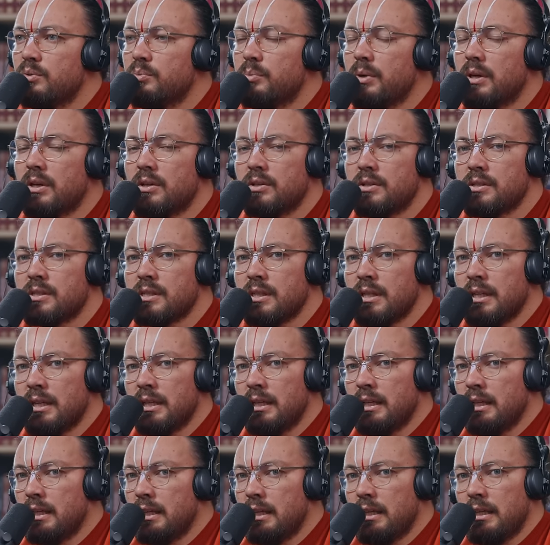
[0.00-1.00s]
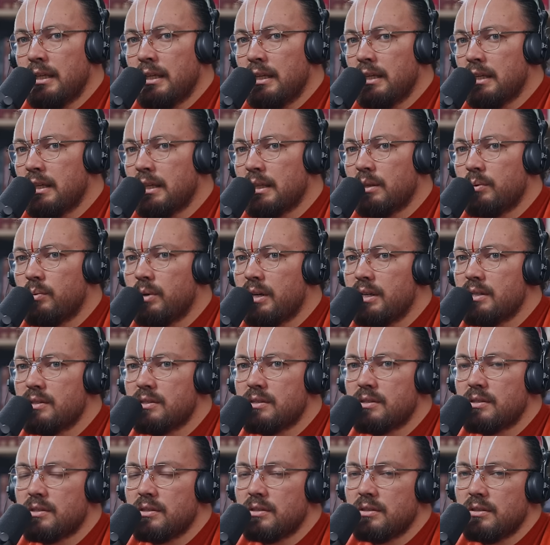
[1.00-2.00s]
because
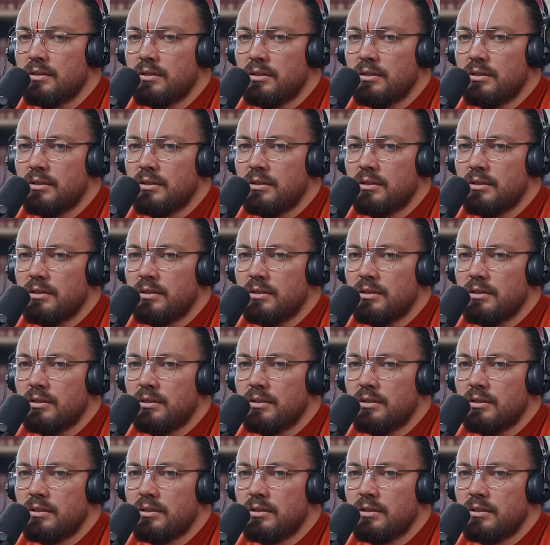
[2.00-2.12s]
otherwise,